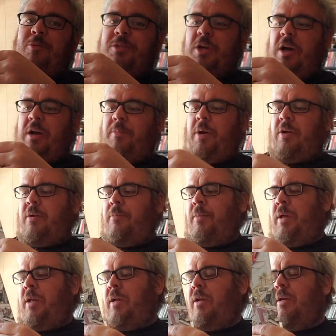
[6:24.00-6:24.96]
we'll talk about in a
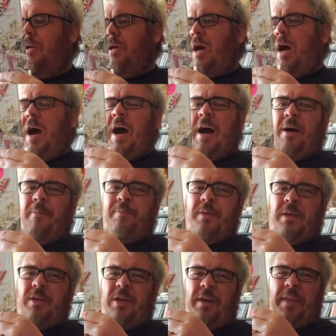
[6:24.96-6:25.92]
minute.
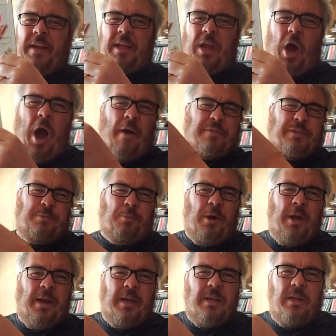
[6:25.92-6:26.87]
You had like The
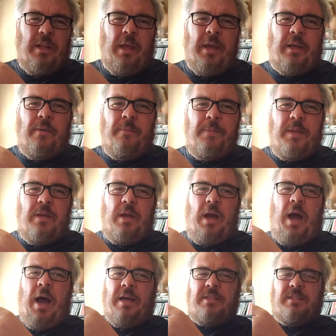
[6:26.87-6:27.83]
Offspring,
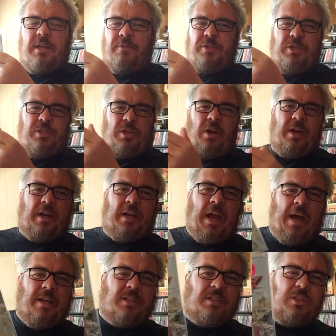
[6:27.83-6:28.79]
stuff just started to
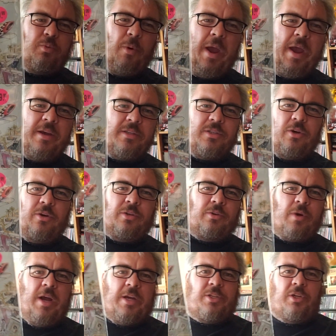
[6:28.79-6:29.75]
kind of sway a certain
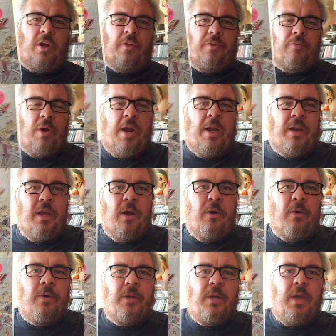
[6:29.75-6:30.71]
direction on the
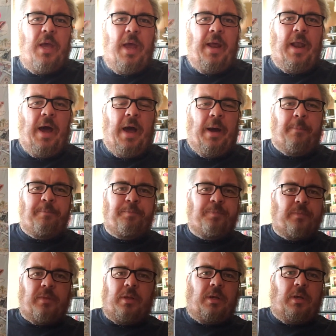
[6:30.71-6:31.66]
radio. And
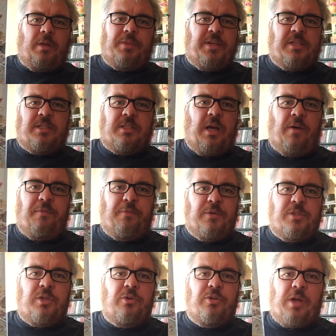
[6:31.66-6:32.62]
this stuff
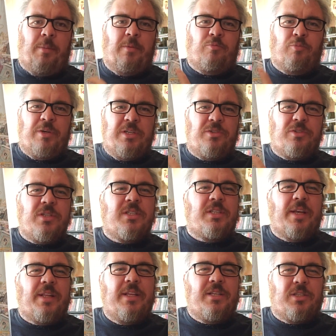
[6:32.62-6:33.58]
was huge. We used to
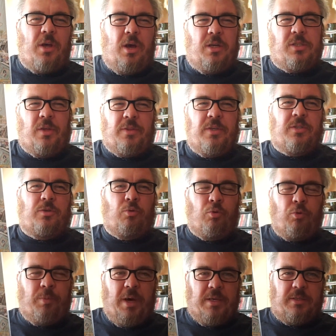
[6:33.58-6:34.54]
sing these songs on the
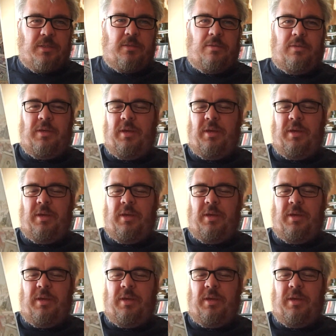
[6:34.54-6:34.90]
school bus.